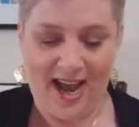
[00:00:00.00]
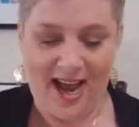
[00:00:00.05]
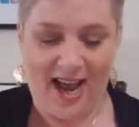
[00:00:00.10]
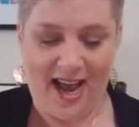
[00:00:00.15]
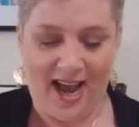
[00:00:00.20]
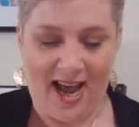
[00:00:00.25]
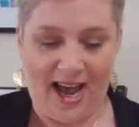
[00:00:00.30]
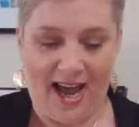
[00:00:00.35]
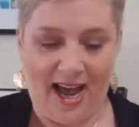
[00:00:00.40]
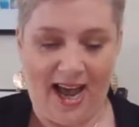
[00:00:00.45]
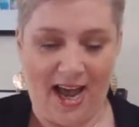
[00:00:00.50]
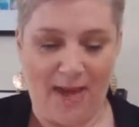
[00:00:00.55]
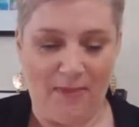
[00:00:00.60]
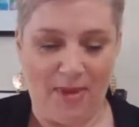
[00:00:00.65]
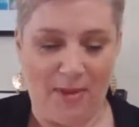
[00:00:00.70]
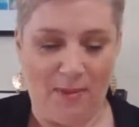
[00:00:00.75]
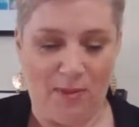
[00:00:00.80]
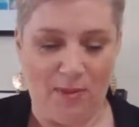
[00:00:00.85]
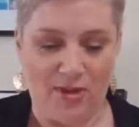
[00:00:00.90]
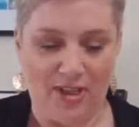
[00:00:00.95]

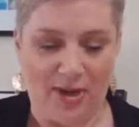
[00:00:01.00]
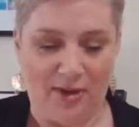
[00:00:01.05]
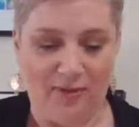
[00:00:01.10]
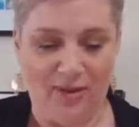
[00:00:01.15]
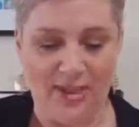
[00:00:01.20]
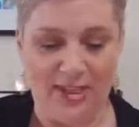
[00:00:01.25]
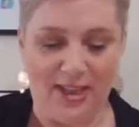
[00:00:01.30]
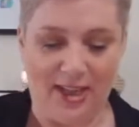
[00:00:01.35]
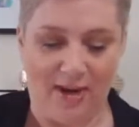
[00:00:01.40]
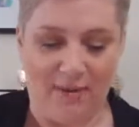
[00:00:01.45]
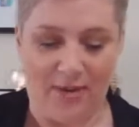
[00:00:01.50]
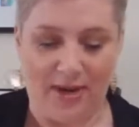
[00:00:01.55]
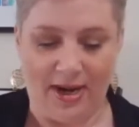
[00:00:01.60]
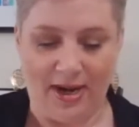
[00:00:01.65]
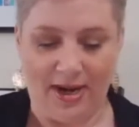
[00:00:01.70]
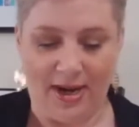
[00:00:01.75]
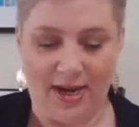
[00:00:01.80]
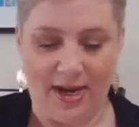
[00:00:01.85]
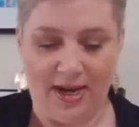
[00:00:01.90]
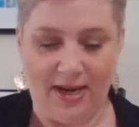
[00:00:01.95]
And we'll delve into that
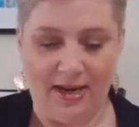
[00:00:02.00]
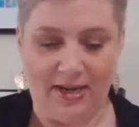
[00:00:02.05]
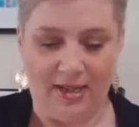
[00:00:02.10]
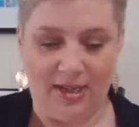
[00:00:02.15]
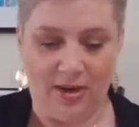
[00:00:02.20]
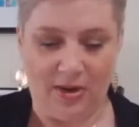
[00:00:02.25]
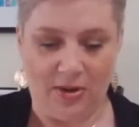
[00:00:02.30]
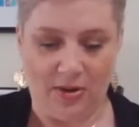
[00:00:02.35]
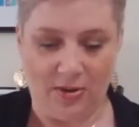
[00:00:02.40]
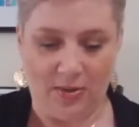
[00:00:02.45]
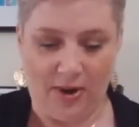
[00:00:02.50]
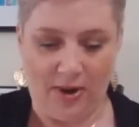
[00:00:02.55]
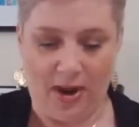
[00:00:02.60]
one too.